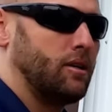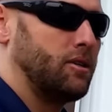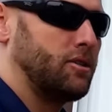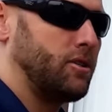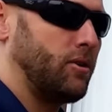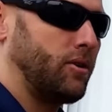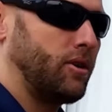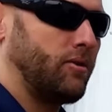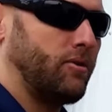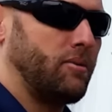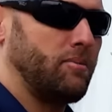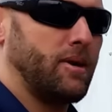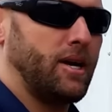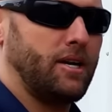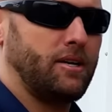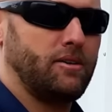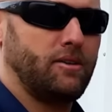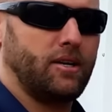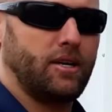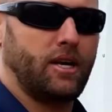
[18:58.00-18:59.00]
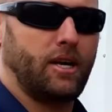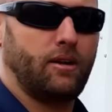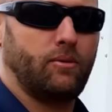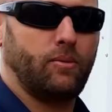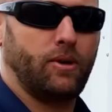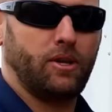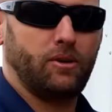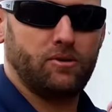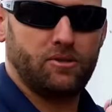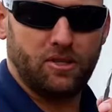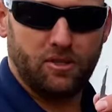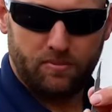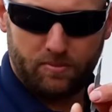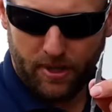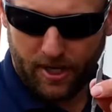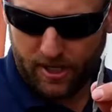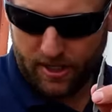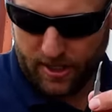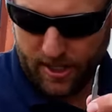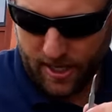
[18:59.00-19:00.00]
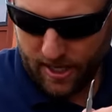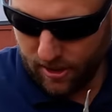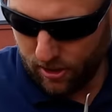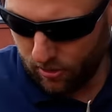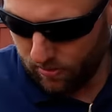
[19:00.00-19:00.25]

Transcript: So on a reminder again, we use this paint can